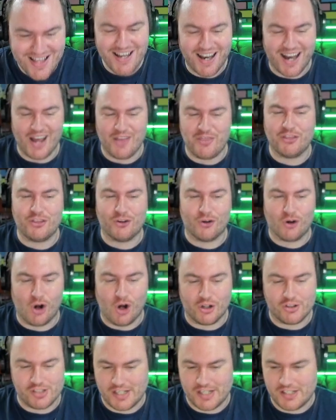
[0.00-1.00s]
I think they're
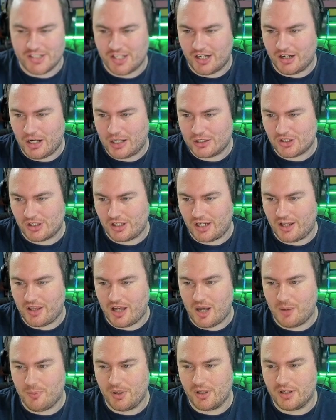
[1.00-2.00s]
all D tier, actually.
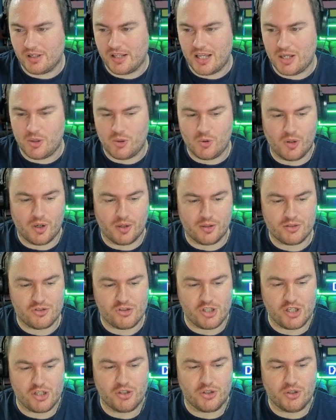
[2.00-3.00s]
I'll put who?
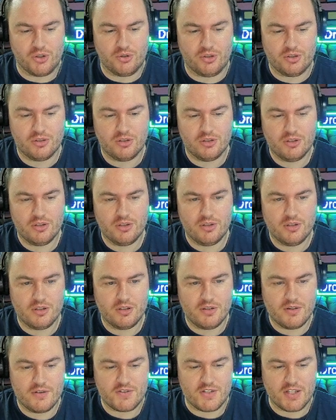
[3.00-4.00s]
Geodude,
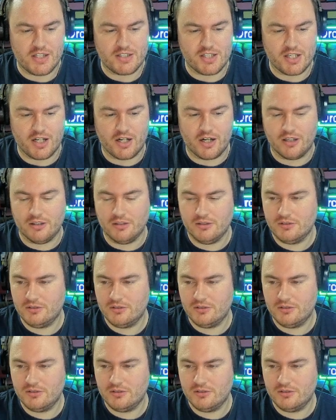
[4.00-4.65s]
C tier.